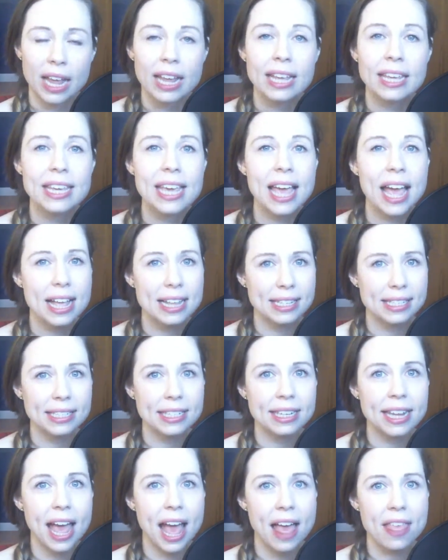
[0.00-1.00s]
Yes,
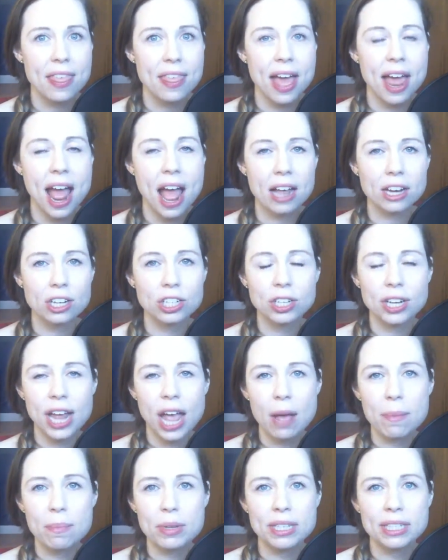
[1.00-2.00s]
yeah, that actually
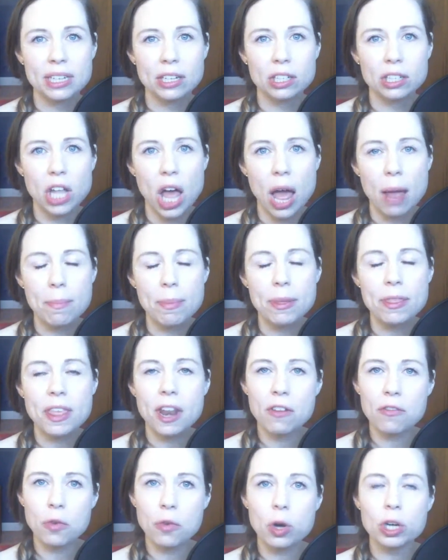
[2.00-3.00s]
happens a lot. But then,
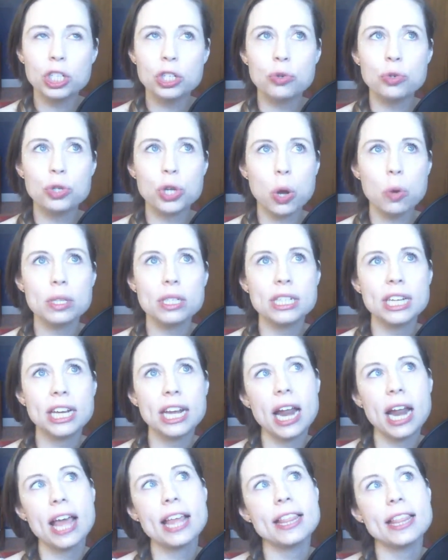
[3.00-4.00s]
of course, you don't see it.
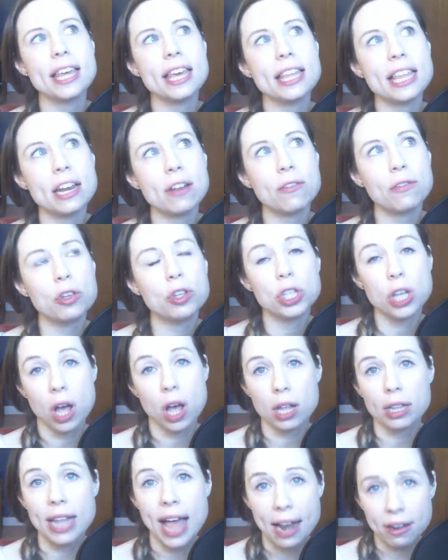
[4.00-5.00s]
I think that if you saw a
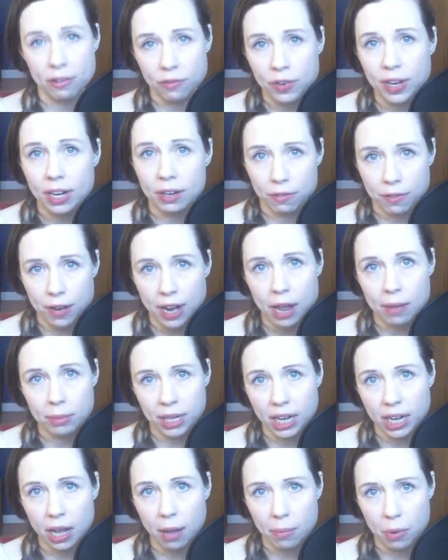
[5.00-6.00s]
Latvian family
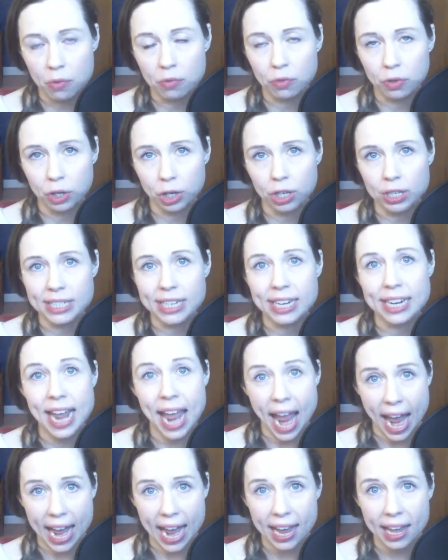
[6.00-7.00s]
come over
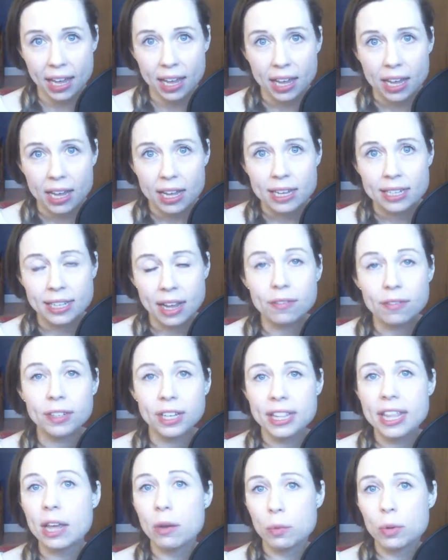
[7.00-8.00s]
today, definitely
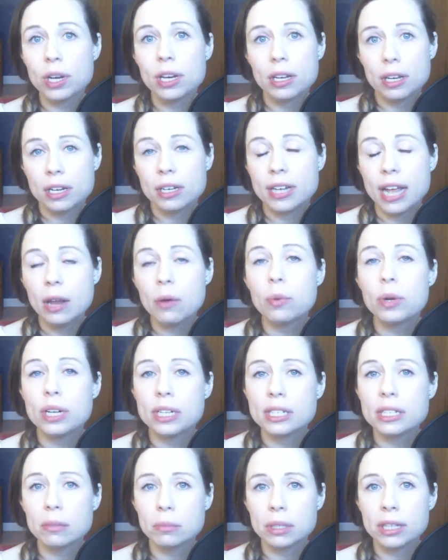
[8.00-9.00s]
they would
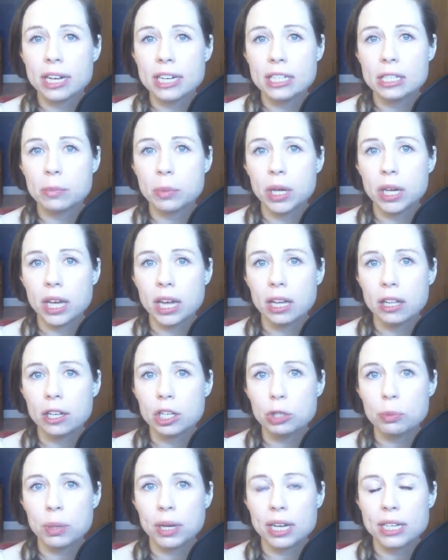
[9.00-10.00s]
assimilate and speak English,
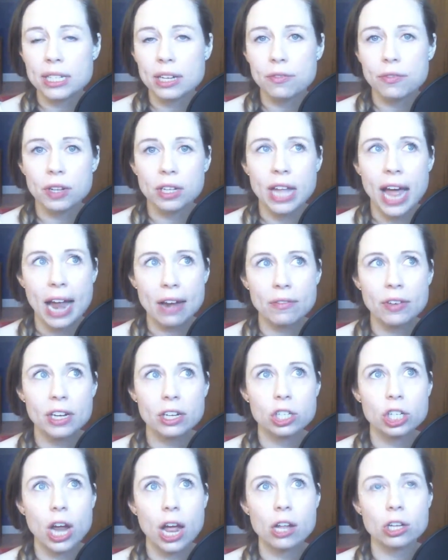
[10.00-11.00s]
because if a Latvian
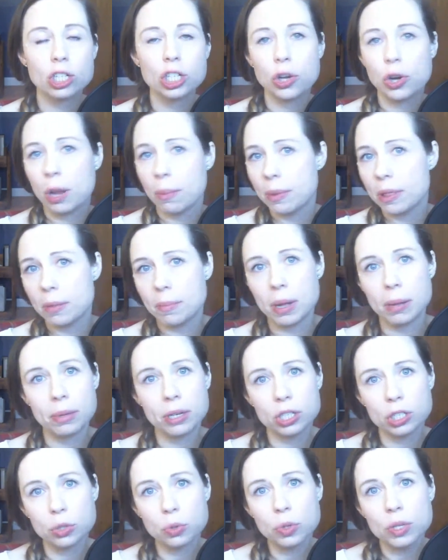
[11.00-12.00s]
child showed up in the public
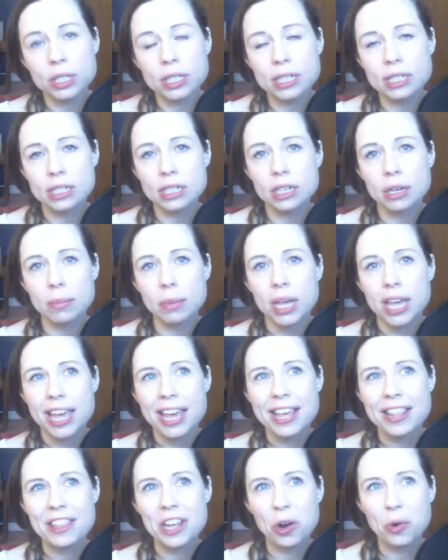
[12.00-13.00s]
school system,
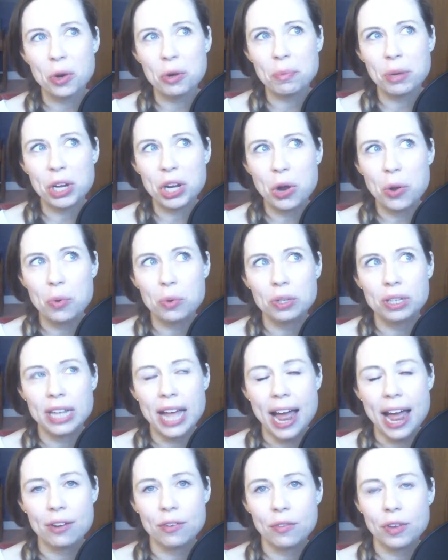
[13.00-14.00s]
there would be no
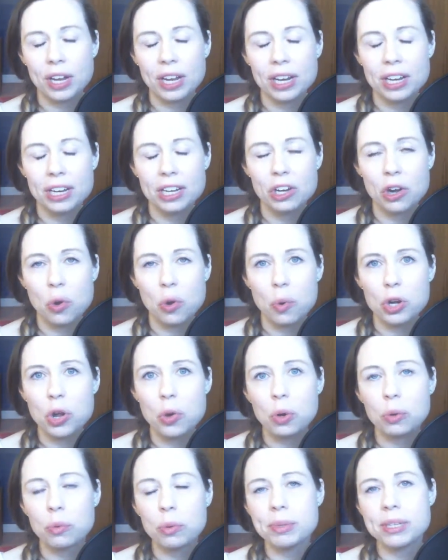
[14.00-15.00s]
Latvian, no
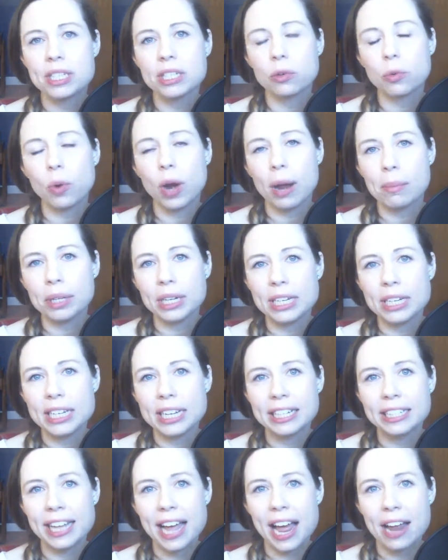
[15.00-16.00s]
one would be scrambling to get
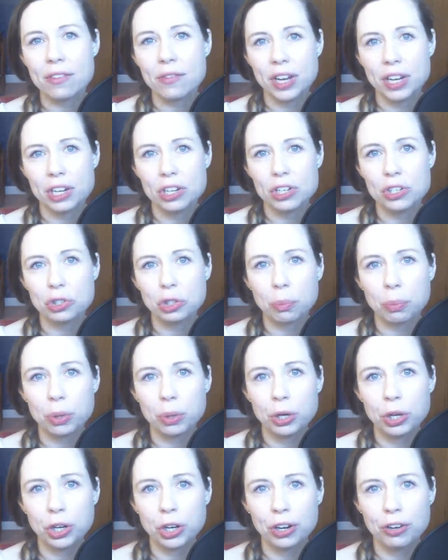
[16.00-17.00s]
a Latvian
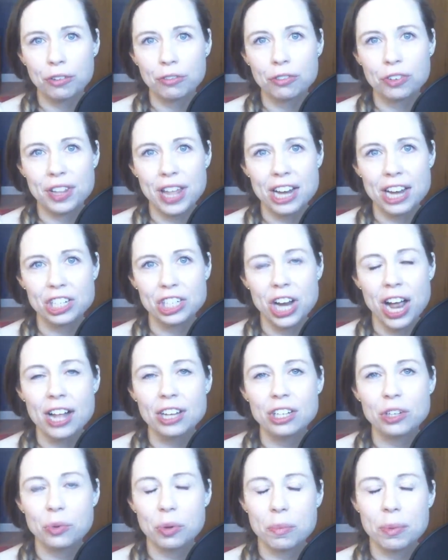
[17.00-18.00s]
interpreter for that child.
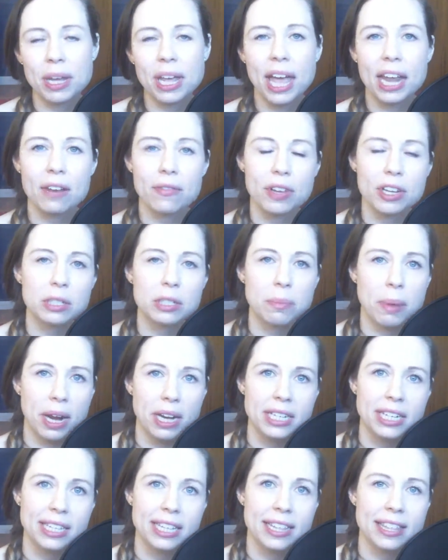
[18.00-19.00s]
It would be kind of
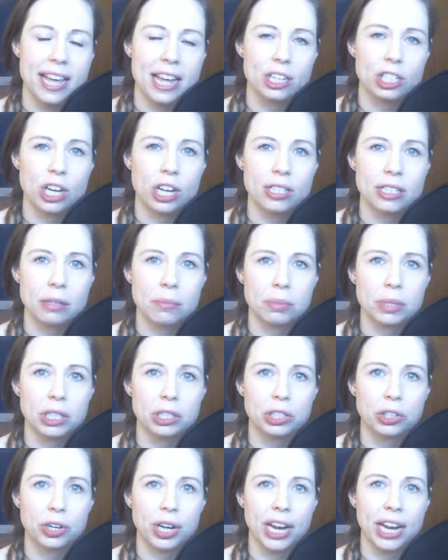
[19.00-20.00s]
expected that that child simply
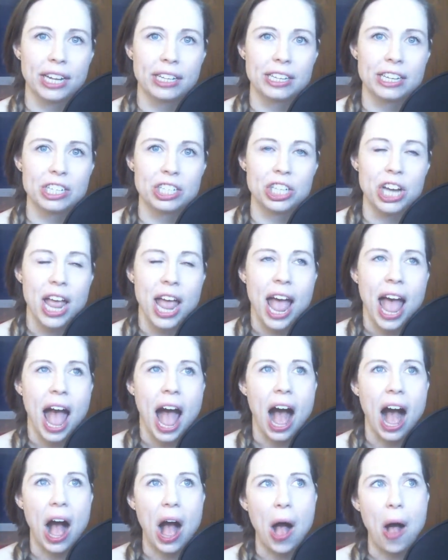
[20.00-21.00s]
learn English.
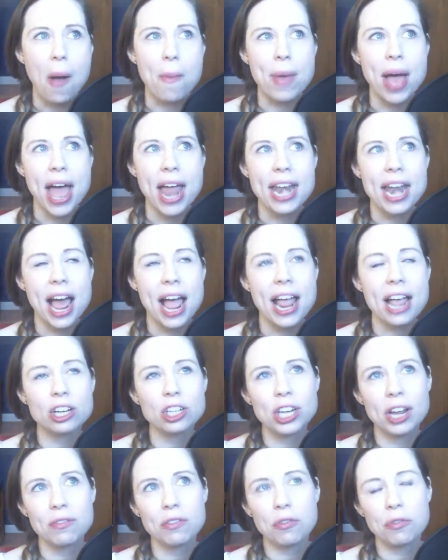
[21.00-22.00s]
And I
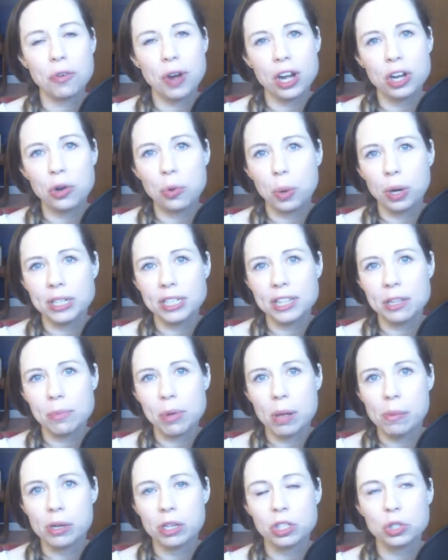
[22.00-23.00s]
actually have a friend who works in the
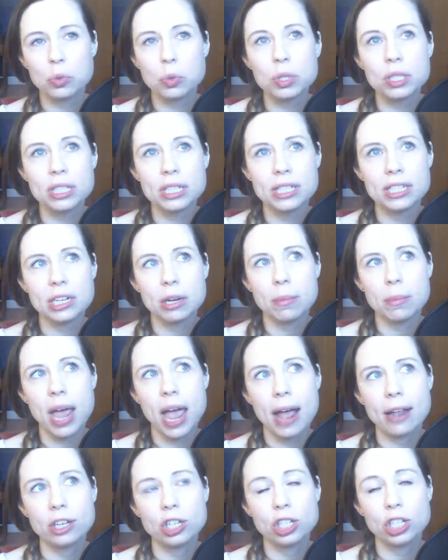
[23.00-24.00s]
public school system,
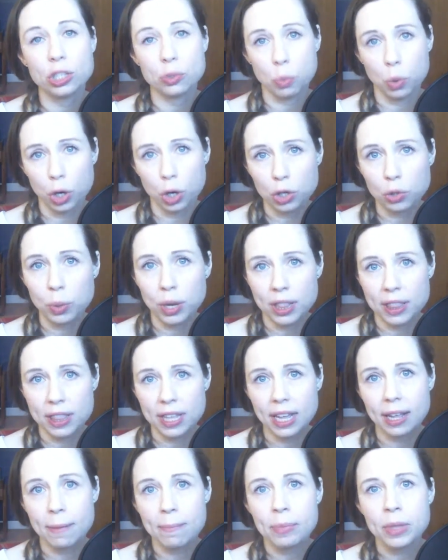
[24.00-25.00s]
and she's worked with
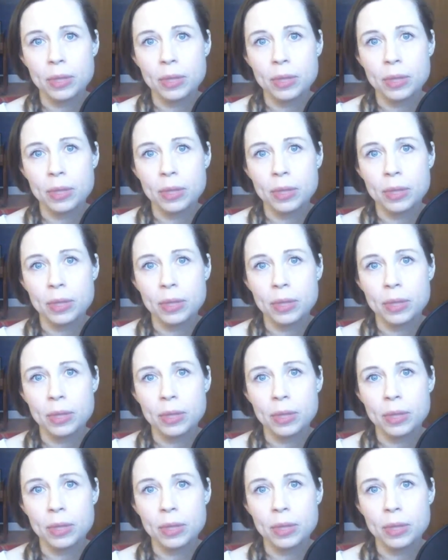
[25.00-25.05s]
the